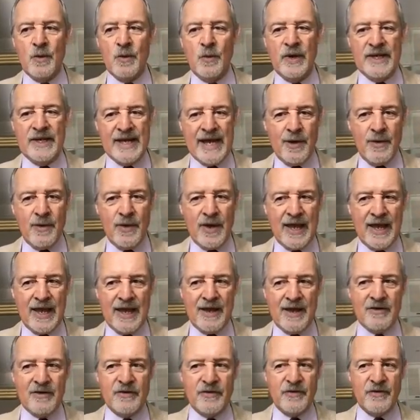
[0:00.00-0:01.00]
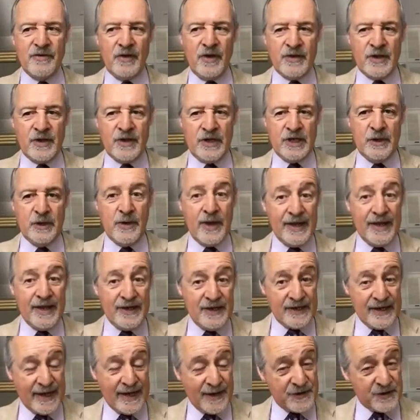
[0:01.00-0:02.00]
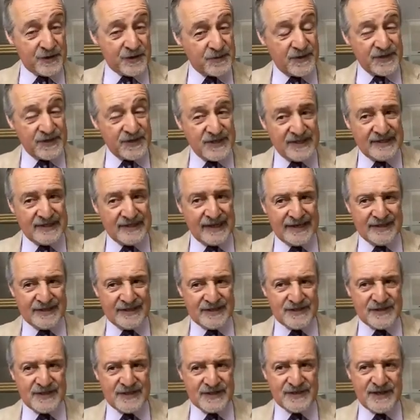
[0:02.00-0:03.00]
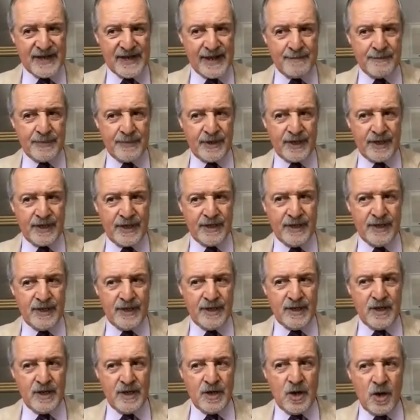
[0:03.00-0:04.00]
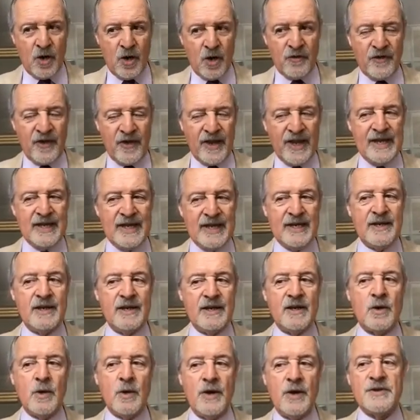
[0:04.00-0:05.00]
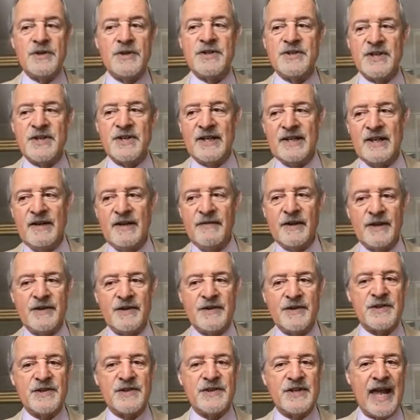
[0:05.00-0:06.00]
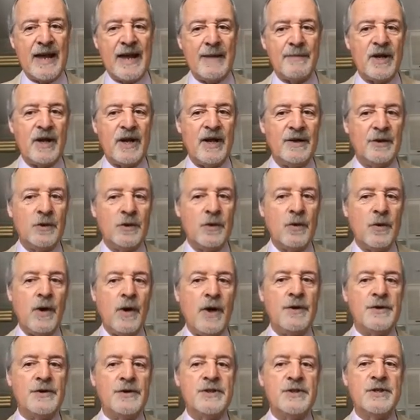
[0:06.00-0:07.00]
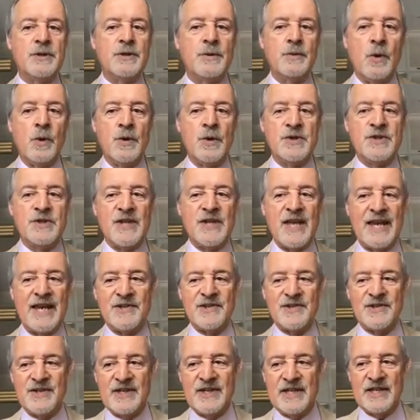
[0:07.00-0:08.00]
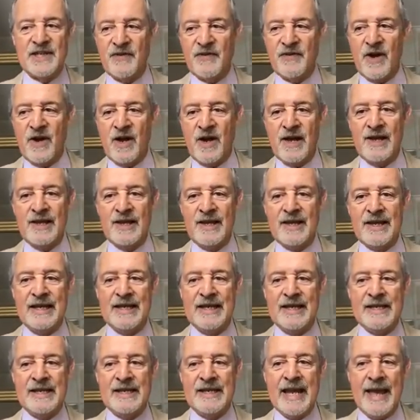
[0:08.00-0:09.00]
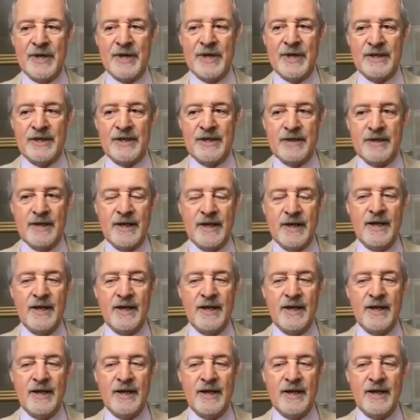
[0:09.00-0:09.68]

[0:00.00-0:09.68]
we now have the UN announcement in late December of a quote significant step unquote towards a ceasefire in Yemen.